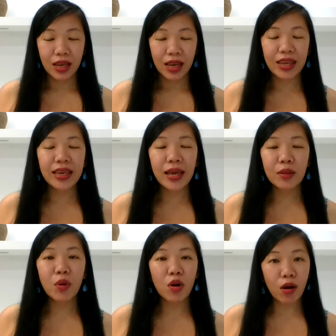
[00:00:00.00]
And then get
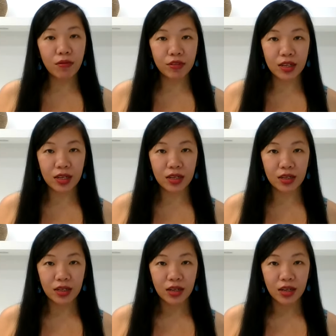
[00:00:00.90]
more confident.
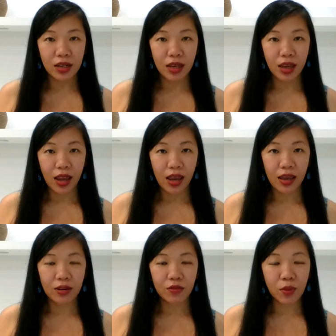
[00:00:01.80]

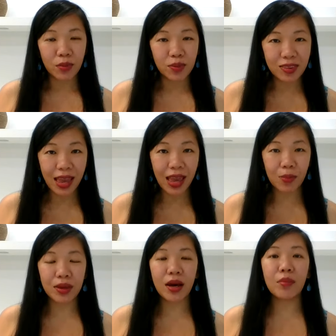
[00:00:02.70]
And from there,
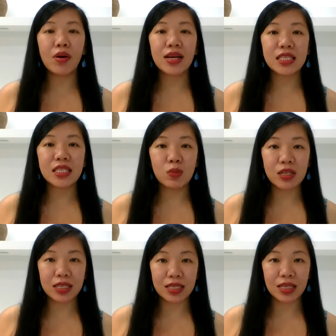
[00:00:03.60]
become more
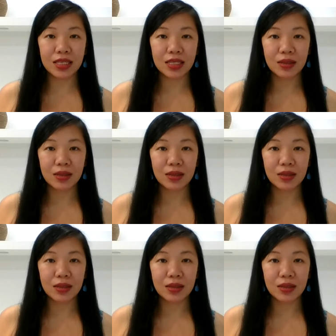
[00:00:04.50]
explicit.